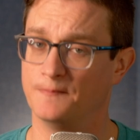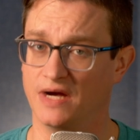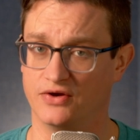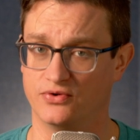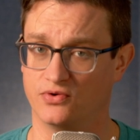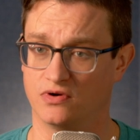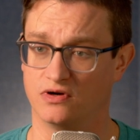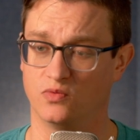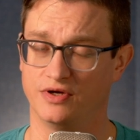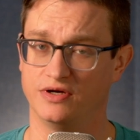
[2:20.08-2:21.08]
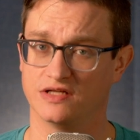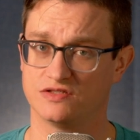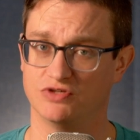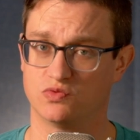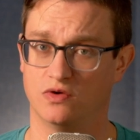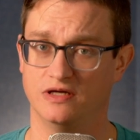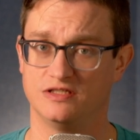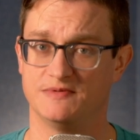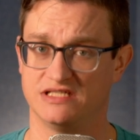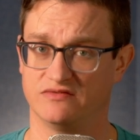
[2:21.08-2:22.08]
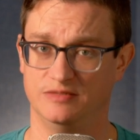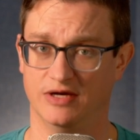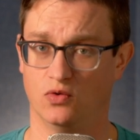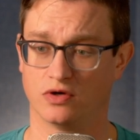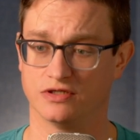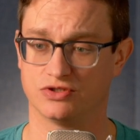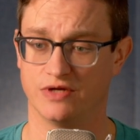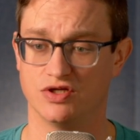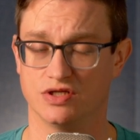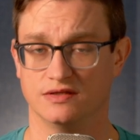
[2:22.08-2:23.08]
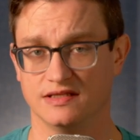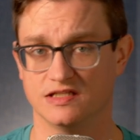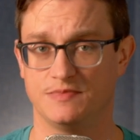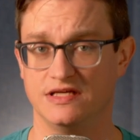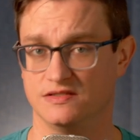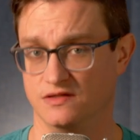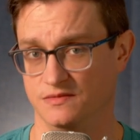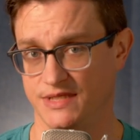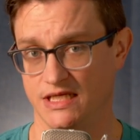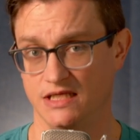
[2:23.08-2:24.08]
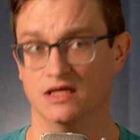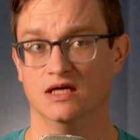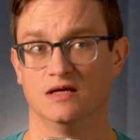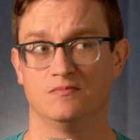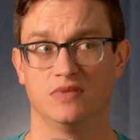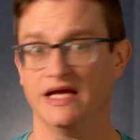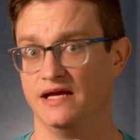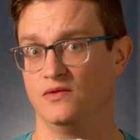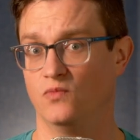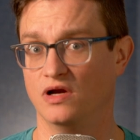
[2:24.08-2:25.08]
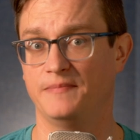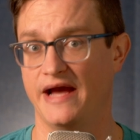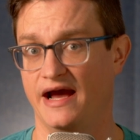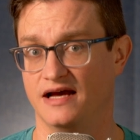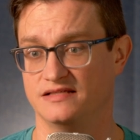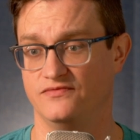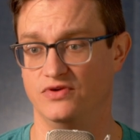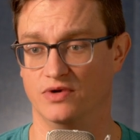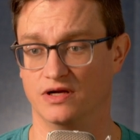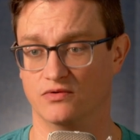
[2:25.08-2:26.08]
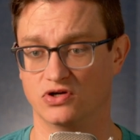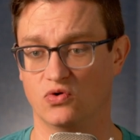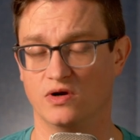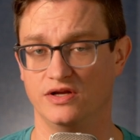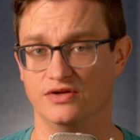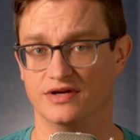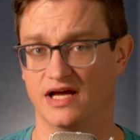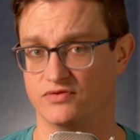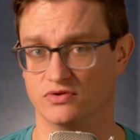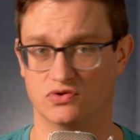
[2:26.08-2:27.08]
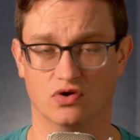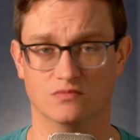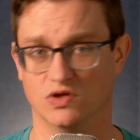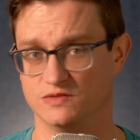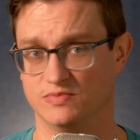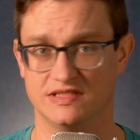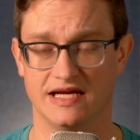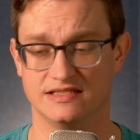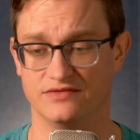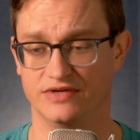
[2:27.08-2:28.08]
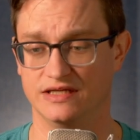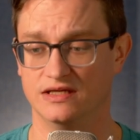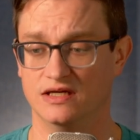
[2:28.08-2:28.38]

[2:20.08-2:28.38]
modern horror where you're not so much worried specifically about orchestration. Like this piece couldn't be played in one pass. If you were going to record it, you're going to have to record multiple takes of it.